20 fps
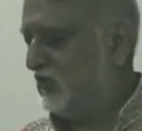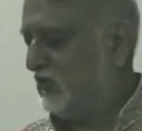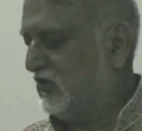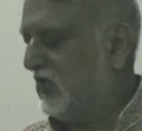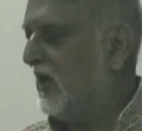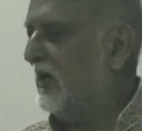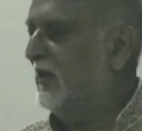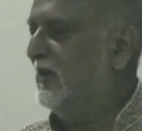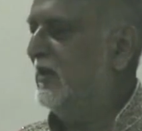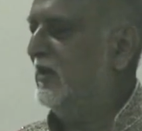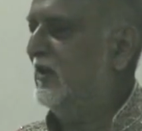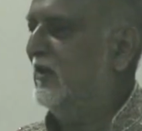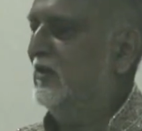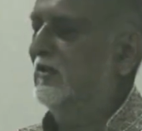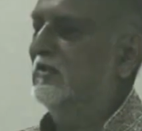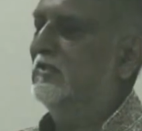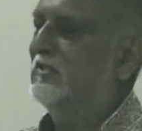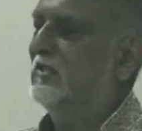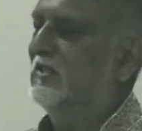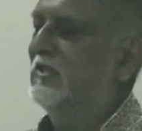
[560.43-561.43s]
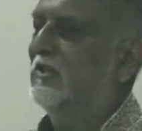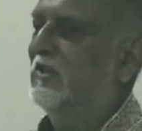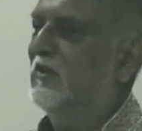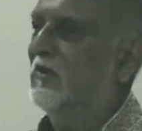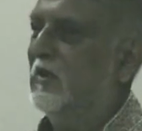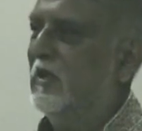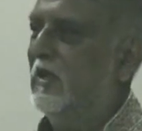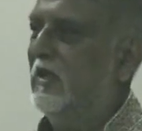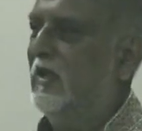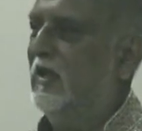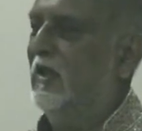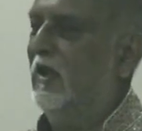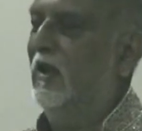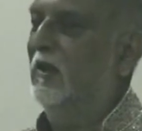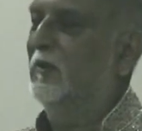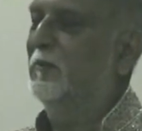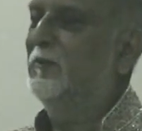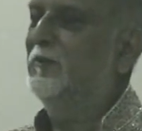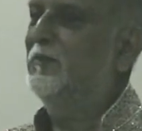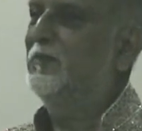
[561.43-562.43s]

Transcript: shining on a city on a hill,